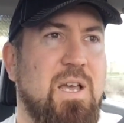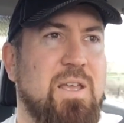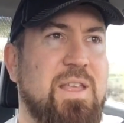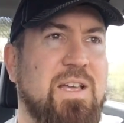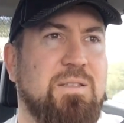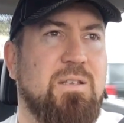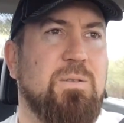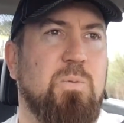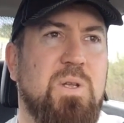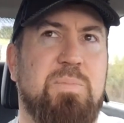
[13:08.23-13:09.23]
And that
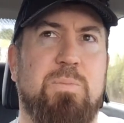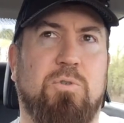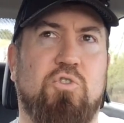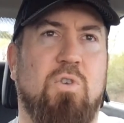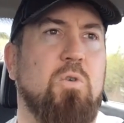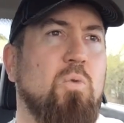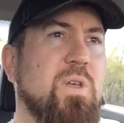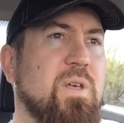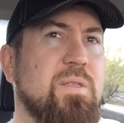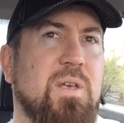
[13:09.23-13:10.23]
is what people struggle
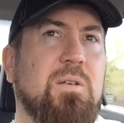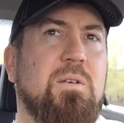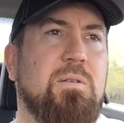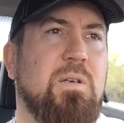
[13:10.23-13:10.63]
with, I think.